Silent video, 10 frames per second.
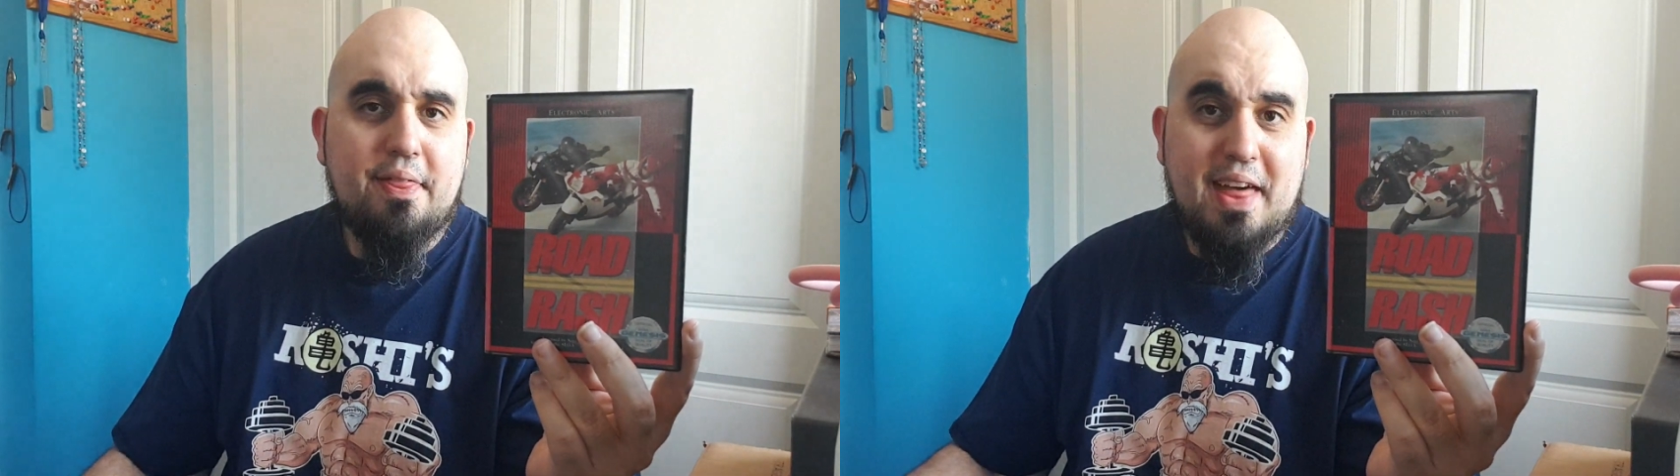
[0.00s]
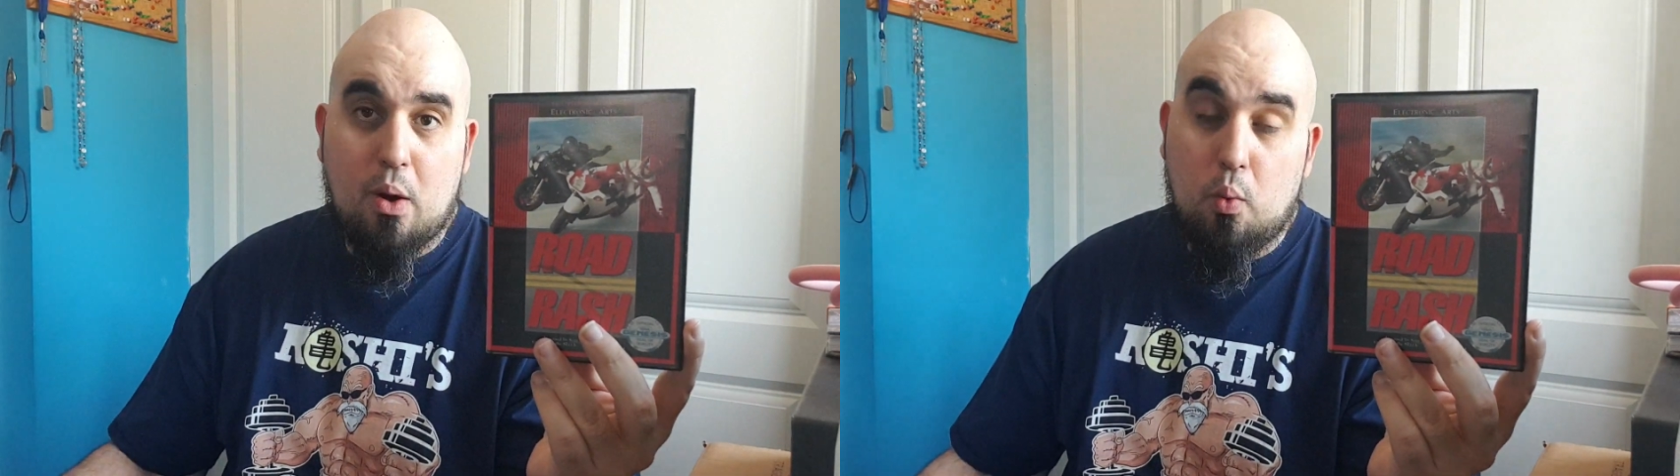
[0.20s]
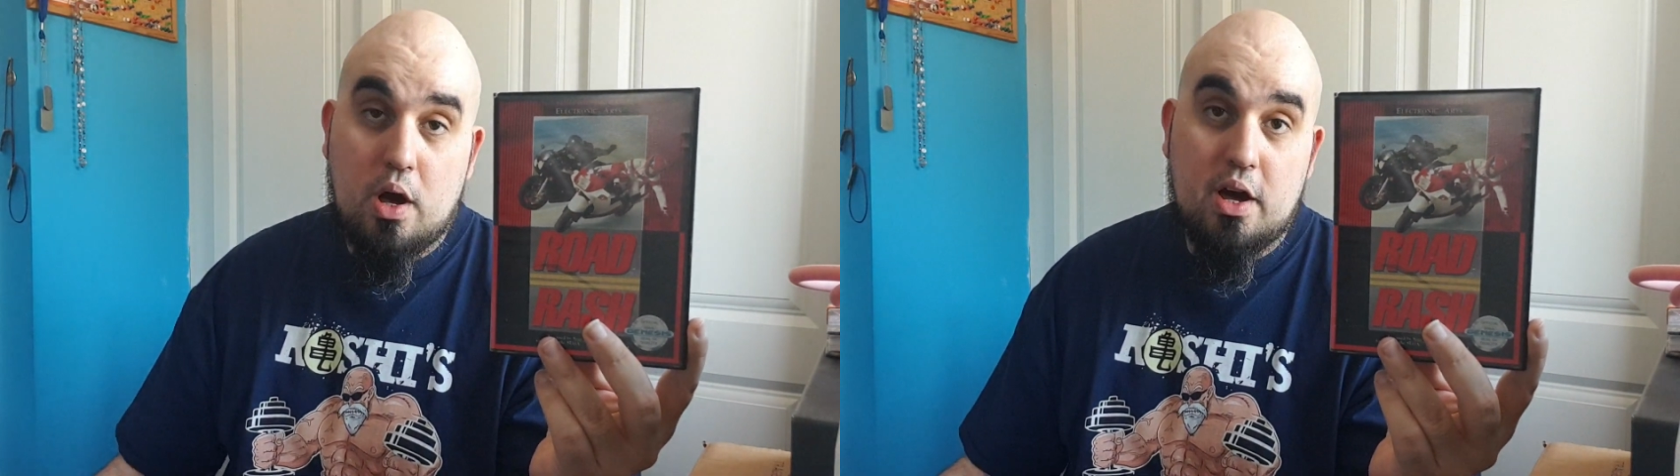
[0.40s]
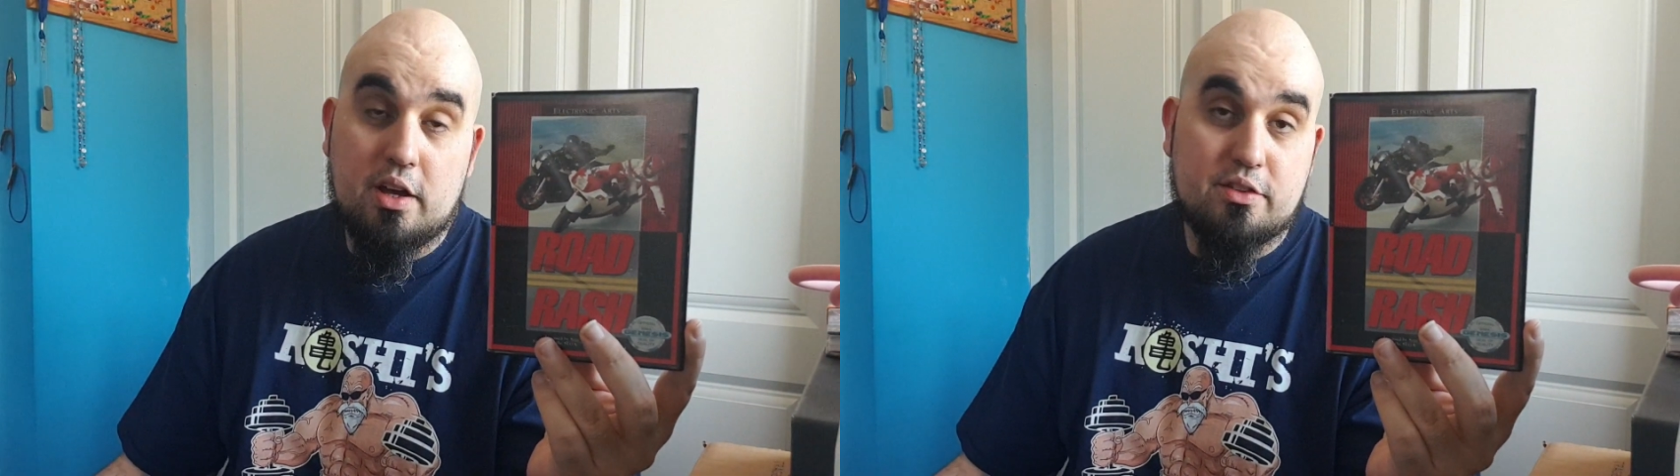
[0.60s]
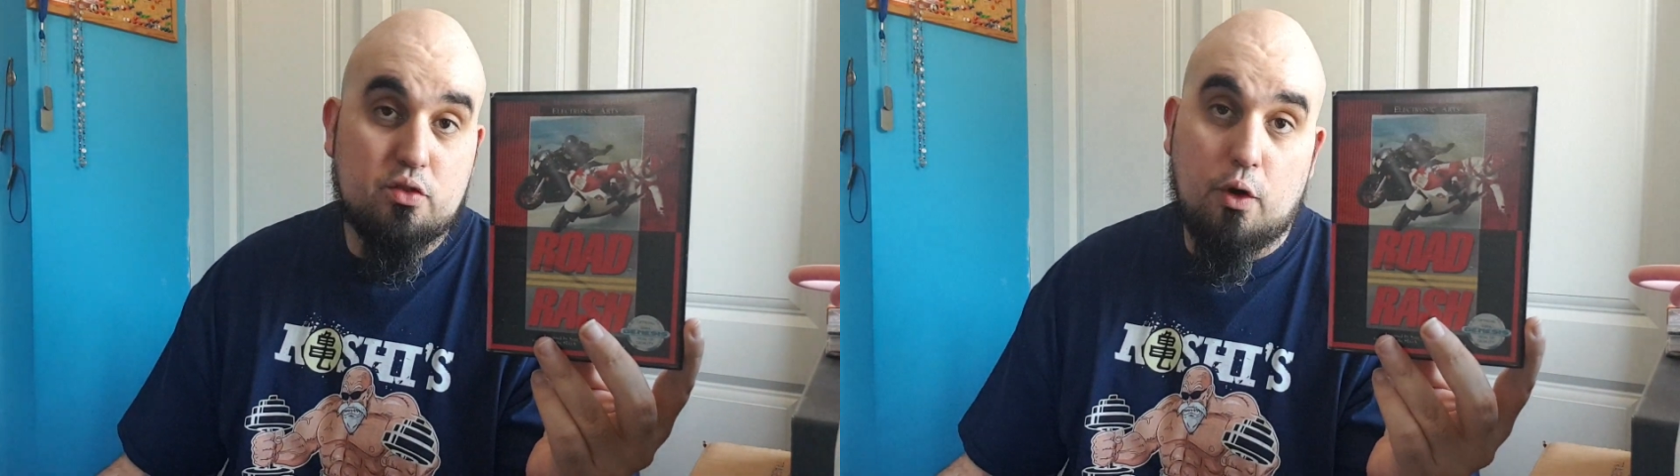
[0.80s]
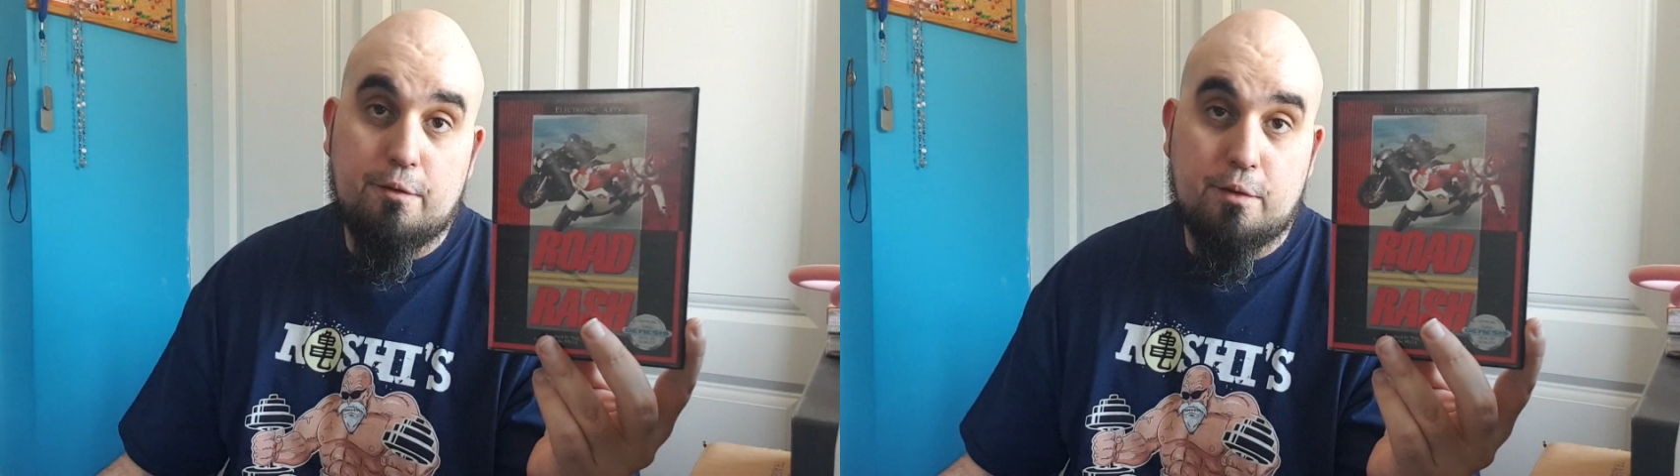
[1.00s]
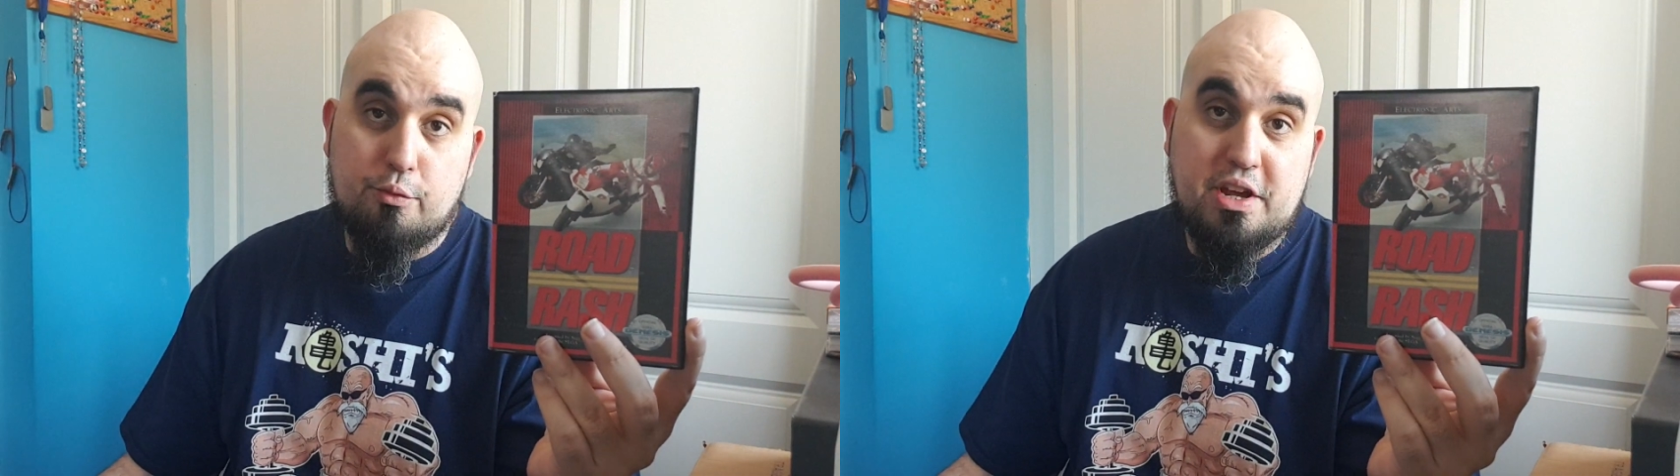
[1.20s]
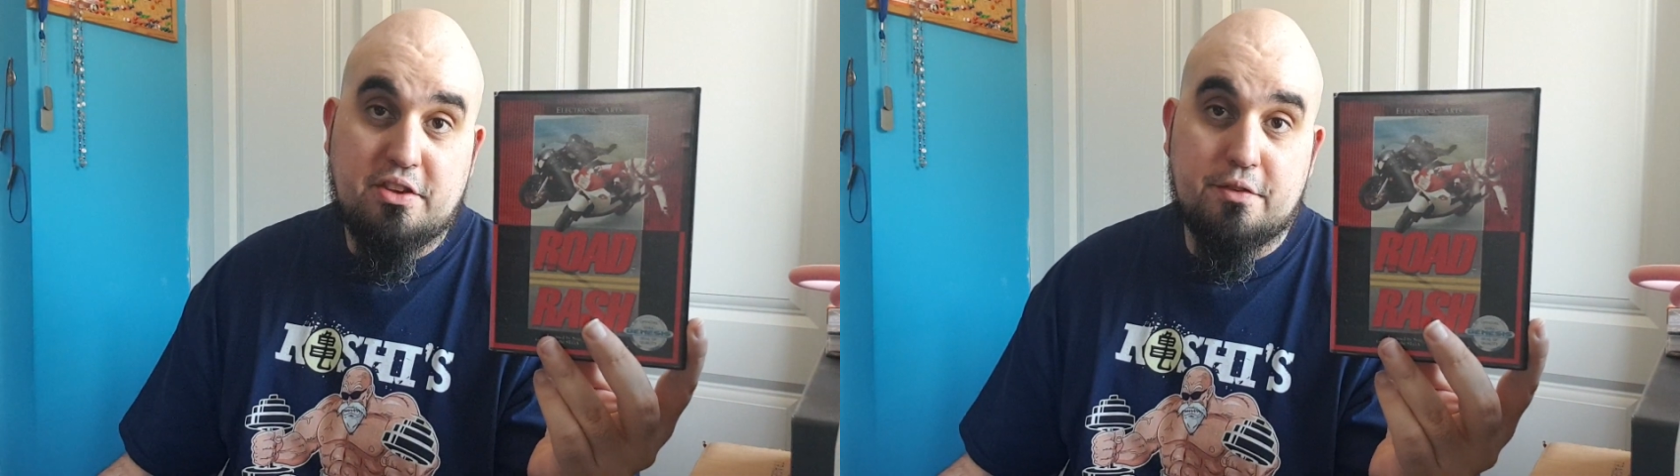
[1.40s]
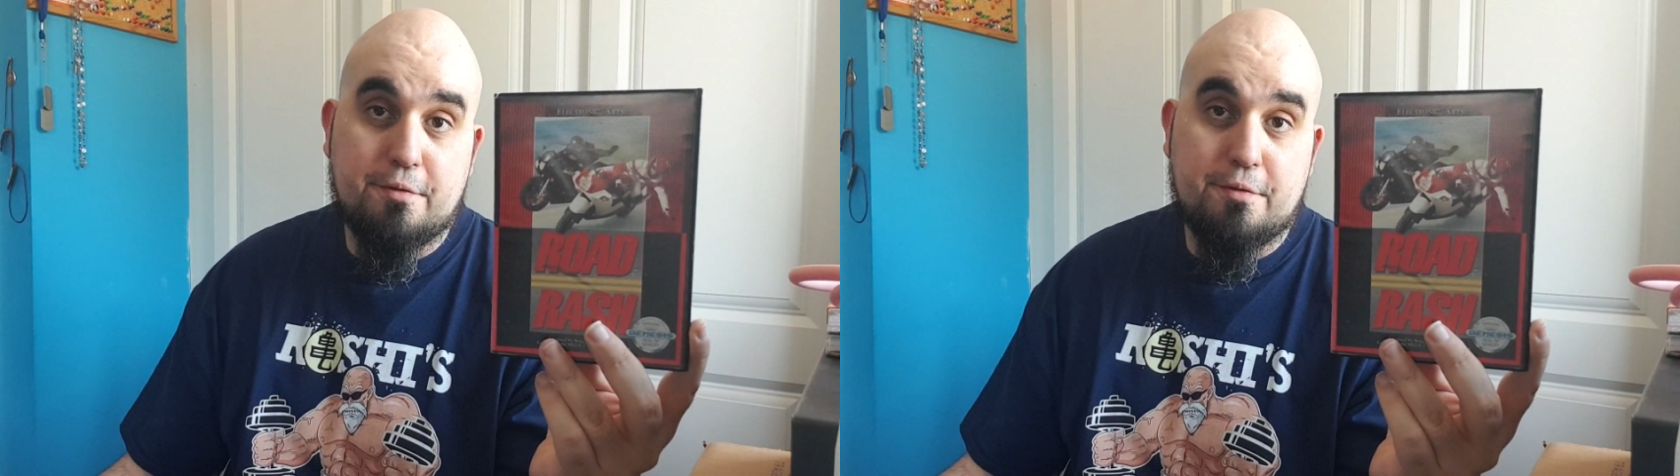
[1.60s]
that were sort of region